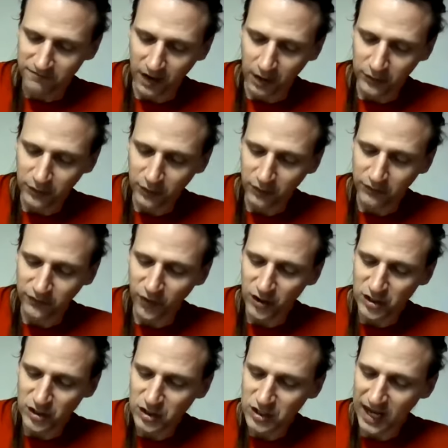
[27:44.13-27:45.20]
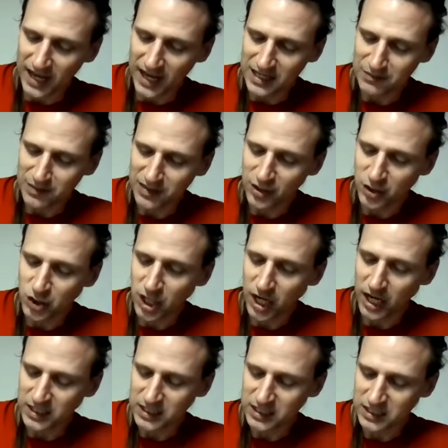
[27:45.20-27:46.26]
felt the foot take him in the
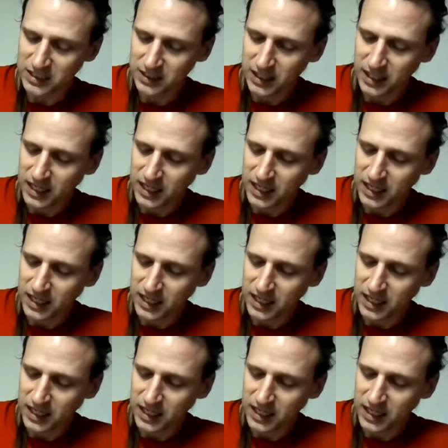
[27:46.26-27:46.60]
chest.